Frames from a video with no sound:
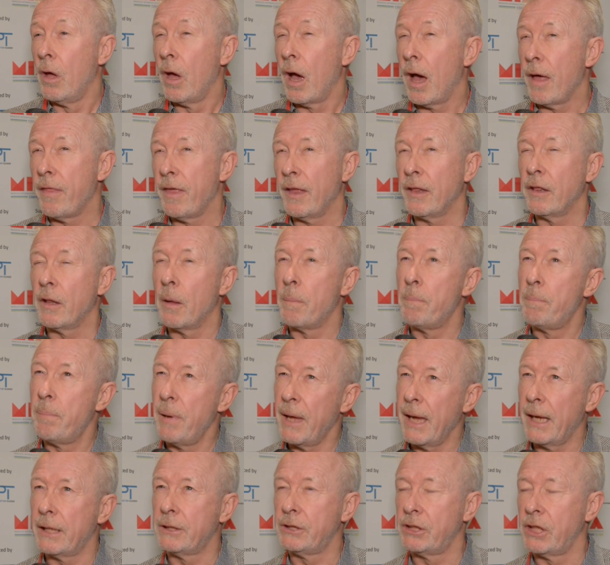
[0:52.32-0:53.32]
I think the
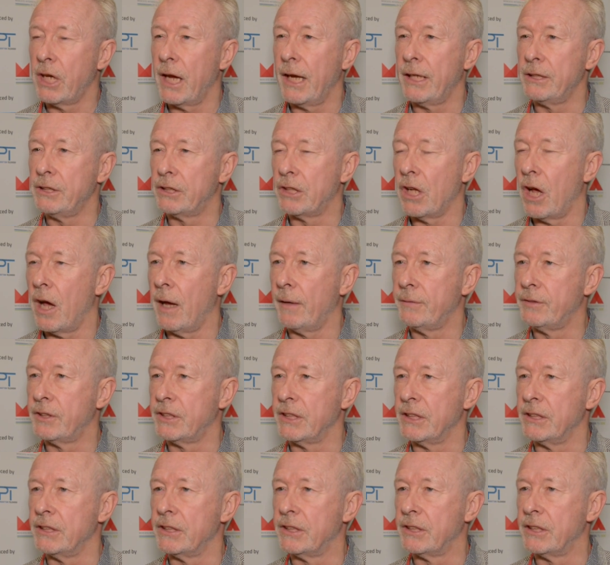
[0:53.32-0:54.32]
big change that I've
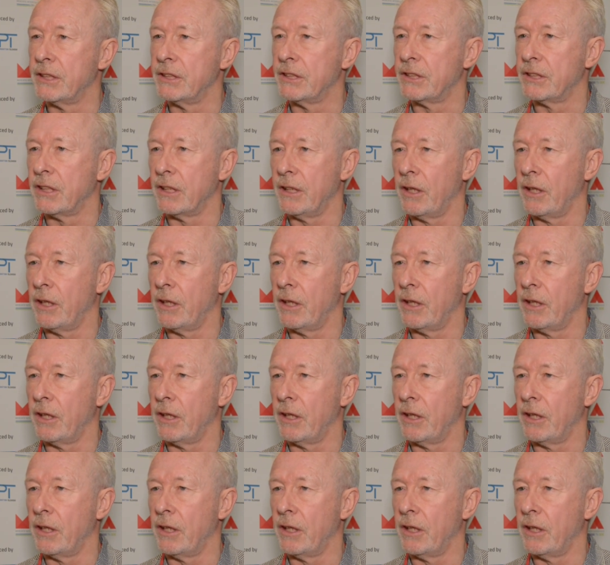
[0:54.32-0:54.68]
seen since,